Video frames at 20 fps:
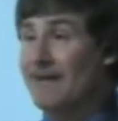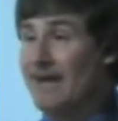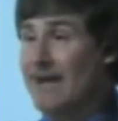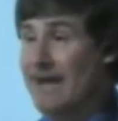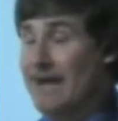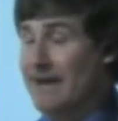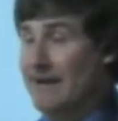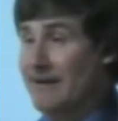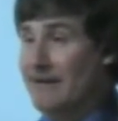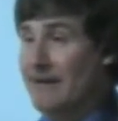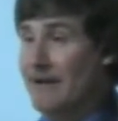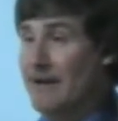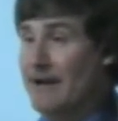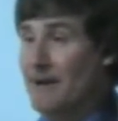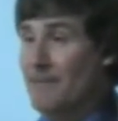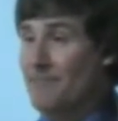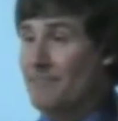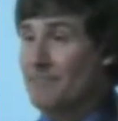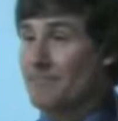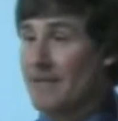and
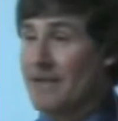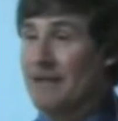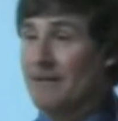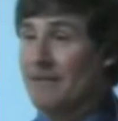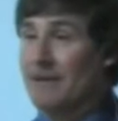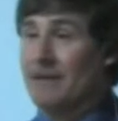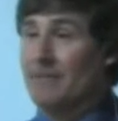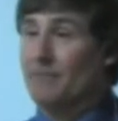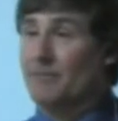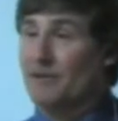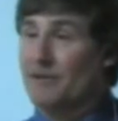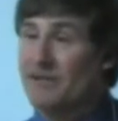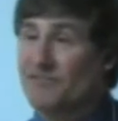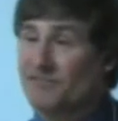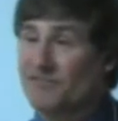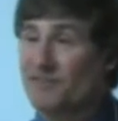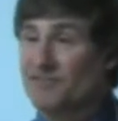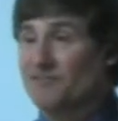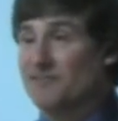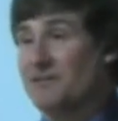belief
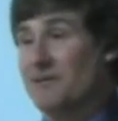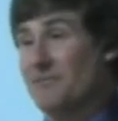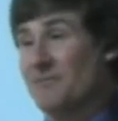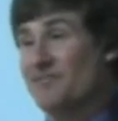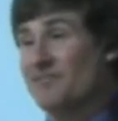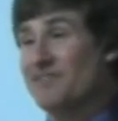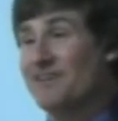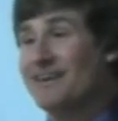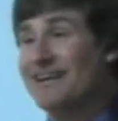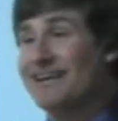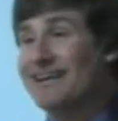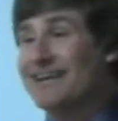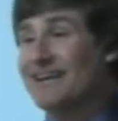systems.